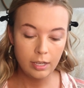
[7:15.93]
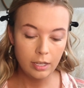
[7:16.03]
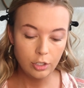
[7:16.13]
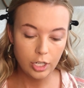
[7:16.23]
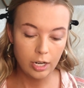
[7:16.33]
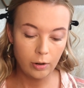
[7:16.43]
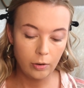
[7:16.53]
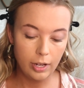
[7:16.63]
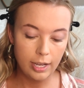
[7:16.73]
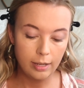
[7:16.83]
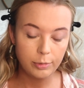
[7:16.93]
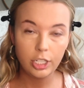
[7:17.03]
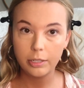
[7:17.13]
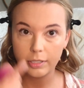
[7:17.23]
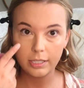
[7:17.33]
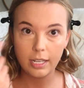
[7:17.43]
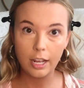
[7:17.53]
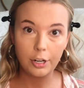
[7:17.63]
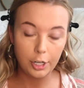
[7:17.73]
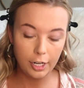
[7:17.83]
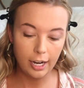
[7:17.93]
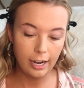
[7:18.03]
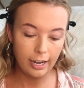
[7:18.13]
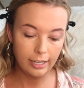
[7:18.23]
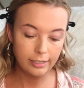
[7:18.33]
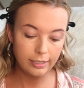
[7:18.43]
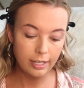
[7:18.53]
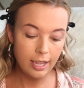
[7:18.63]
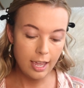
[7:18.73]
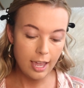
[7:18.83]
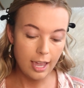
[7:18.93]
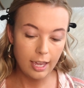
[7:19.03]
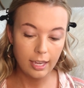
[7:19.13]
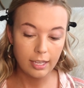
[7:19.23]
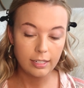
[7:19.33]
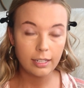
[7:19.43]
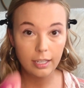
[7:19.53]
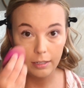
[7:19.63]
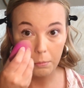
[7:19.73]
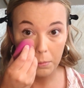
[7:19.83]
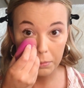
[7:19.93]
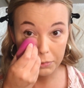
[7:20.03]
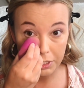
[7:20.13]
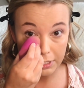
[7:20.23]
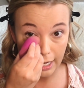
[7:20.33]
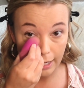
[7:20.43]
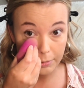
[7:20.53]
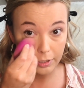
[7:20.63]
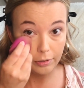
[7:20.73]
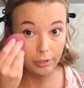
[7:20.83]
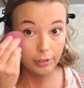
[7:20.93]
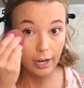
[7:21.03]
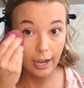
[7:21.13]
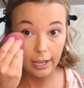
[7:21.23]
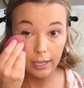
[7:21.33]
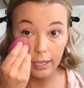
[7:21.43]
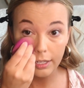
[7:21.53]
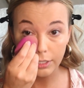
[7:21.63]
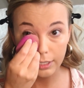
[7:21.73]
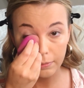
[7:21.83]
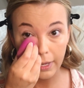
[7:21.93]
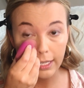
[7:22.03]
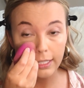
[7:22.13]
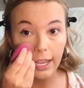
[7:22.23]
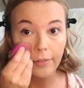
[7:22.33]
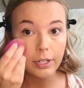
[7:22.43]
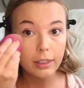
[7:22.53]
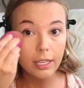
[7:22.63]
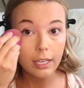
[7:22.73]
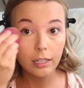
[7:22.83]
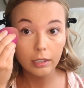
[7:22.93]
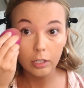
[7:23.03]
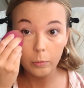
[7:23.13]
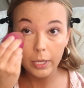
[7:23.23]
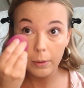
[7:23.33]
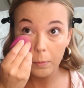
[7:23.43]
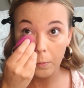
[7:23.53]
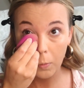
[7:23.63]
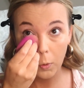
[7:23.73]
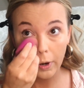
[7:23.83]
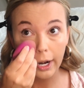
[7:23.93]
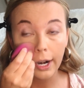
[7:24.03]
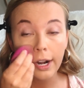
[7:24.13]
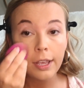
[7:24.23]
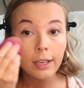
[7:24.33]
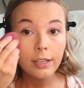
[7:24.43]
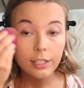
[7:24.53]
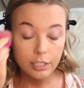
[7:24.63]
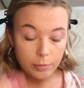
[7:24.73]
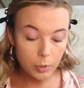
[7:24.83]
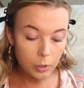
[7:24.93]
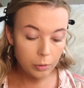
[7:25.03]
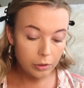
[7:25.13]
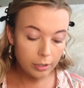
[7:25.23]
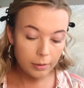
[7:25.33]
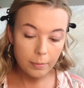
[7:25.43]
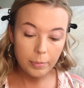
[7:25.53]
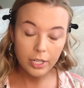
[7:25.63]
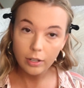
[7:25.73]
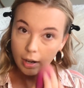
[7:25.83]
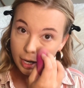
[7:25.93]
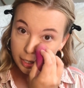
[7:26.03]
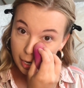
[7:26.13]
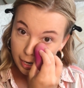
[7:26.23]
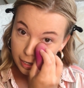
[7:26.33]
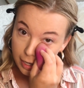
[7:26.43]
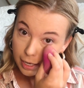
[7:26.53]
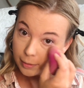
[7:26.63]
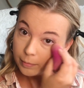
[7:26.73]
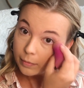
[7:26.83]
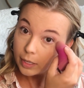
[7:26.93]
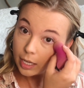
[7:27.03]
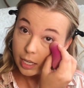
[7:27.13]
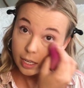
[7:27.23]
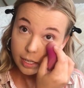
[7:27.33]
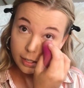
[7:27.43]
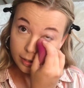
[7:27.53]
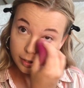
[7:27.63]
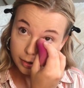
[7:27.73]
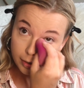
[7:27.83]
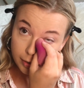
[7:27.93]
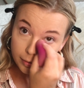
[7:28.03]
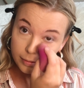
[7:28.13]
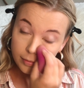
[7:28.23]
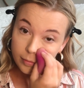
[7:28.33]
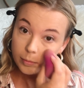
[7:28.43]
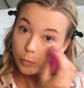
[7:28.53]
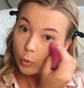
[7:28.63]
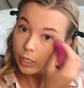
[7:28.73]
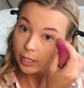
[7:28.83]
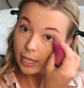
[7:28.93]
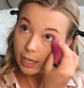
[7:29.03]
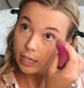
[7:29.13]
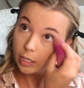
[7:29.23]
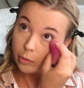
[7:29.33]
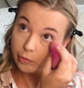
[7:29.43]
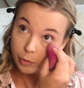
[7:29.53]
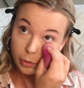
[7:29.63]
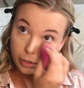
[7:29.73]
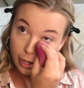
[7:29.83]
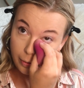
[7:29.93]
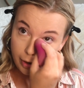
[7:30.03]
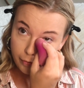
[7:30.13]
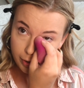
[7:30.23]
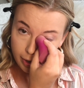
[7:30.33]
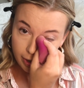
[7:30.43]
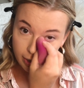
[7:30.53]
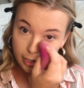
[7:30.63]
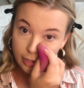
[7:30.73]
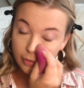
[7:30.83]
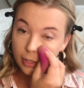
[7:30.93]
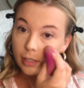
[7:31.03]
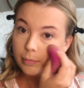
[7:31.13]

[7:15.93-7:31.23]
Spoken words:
channel. She uses it under her eyes, and she's absolutely right. It just makes everything a little bit more smooth, but not cakey, and more like a youthful glow, I feel like, if a